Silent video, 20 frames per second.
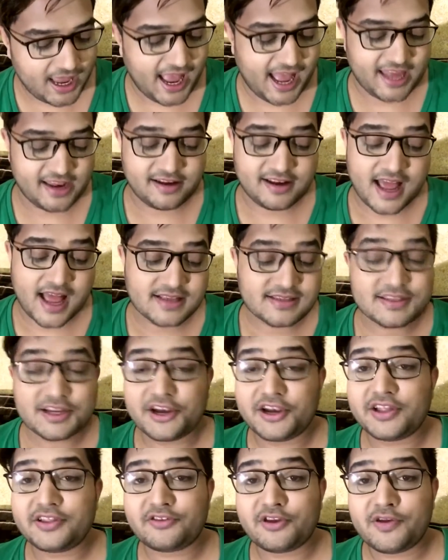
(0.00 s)
and it has
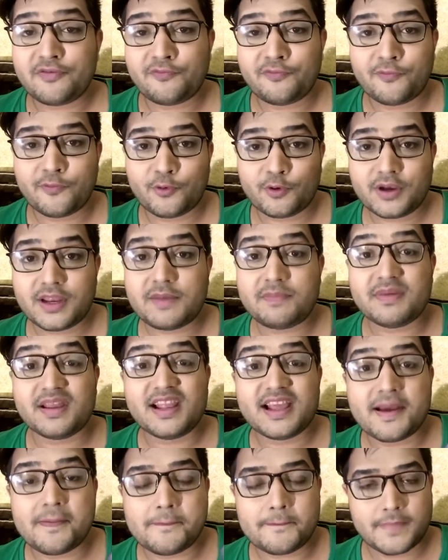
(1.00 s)
3340
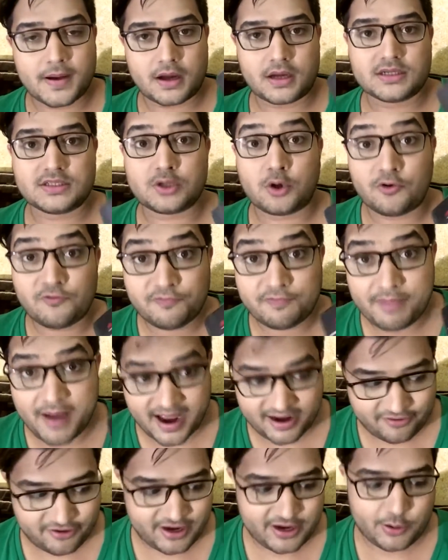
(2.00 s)
milliamp hours of
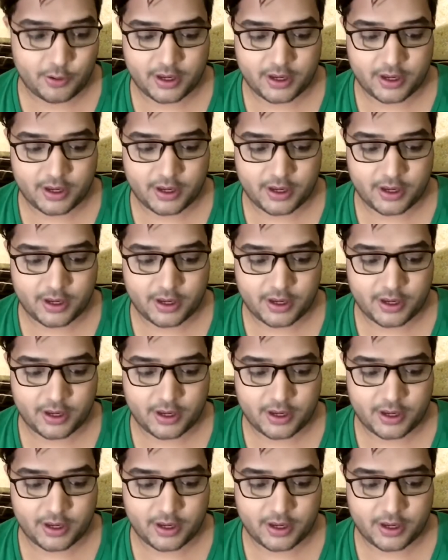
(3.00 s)
battery.